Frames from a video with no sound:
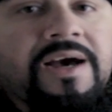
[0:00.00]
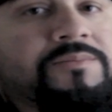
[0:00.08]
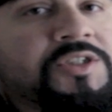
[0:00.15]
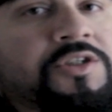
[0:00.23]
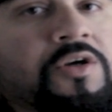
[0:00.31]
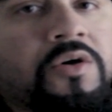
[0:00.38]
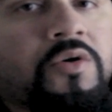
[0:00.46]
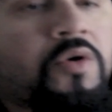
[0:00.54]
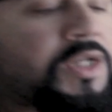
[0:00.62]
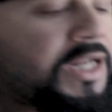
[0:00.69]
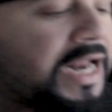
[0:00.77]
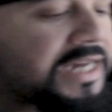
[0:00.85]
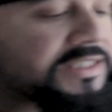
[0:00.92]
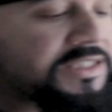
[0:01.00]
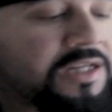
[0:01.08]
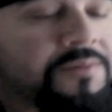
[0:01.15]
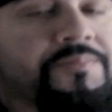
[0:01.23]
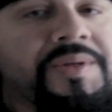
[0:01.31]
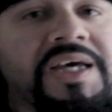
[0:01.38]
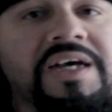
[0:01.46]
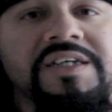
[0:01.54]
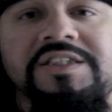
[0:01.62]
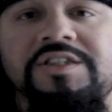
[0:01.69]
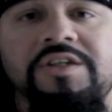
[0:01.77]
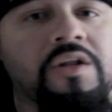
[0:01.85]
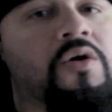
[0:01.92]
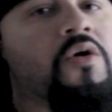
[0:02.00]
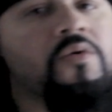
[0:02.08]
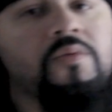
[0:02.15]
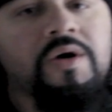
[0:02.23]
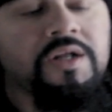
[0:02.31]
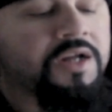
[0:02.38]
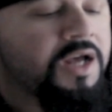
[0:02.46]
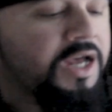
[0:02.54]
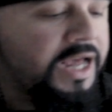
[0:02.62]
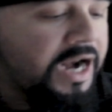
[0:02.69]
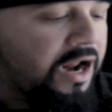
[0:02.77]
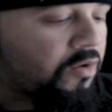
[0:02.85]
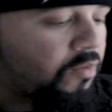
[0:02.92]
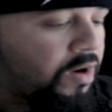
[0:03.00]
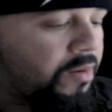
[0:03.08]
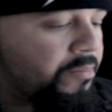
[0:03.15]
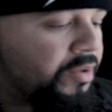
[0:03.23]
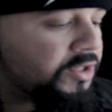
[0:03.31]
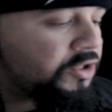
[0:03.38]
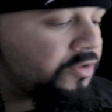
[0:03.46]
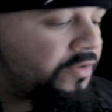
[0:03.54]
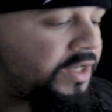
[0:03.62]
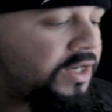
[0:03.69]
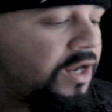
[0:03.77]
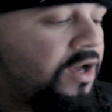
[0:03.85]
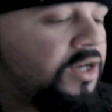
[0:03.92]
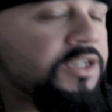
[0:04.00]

I'm just gonna call your last name P because it's a long one and I don't wanna butcher it.